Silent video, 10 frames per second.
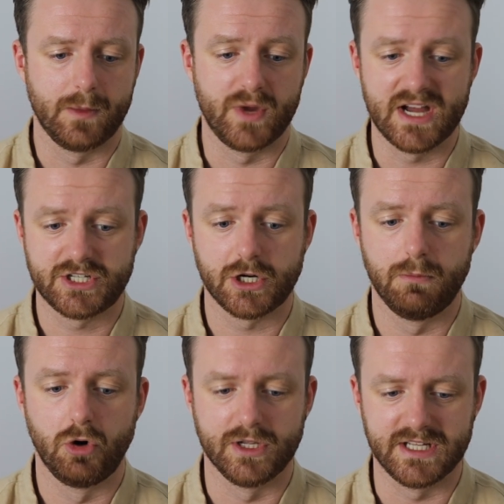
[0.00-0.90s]
We actually
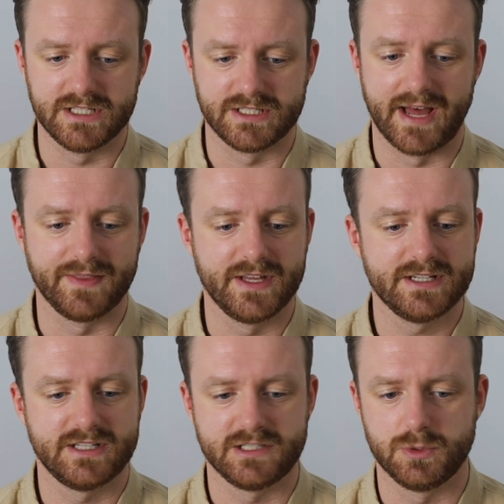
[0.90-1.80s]
got more leads than
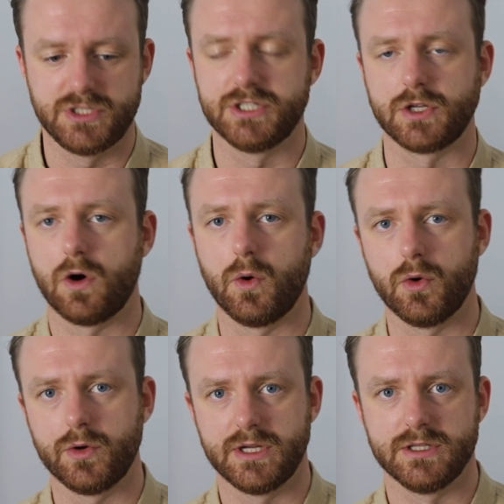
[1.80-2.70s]
this. This was just the cold
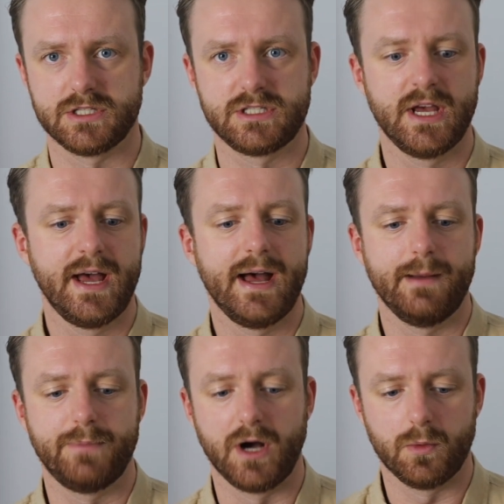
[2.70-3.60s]
audience,
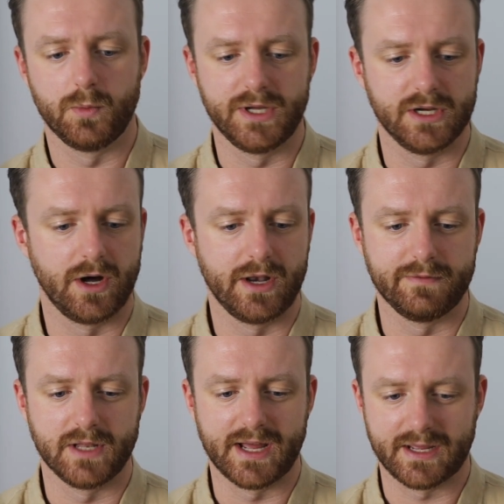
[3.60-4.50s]
but we got
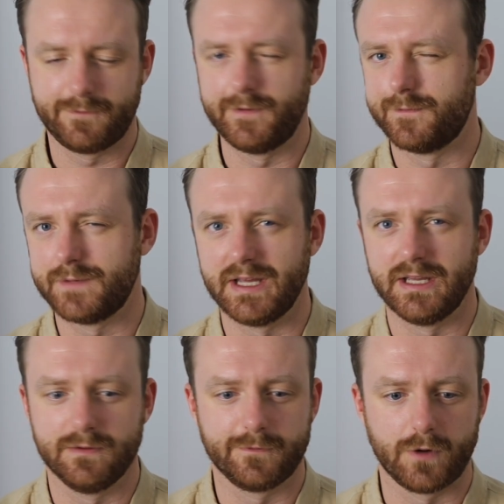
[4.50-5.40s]
another
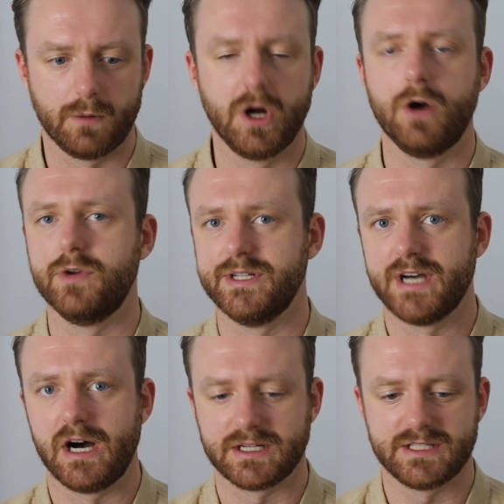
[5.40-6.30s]
15 from her
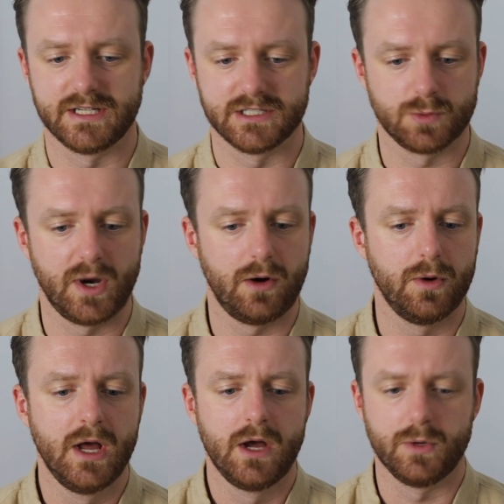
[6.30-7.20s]
retargeting as well,
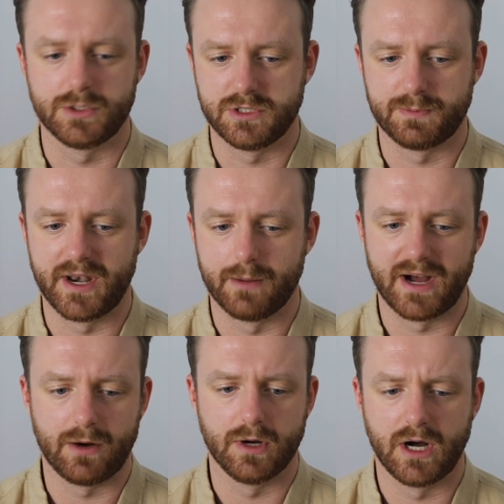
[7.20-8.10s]
which we spent
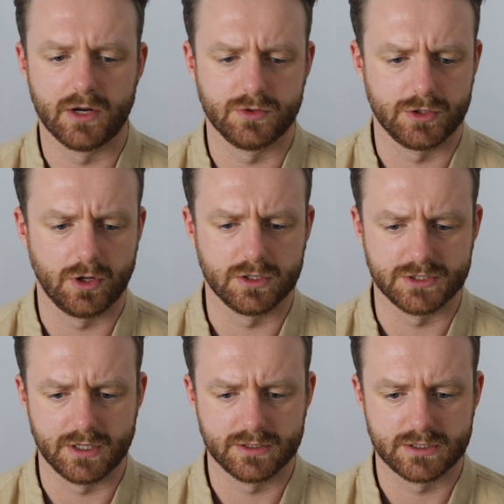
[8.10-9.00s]
about $100 on.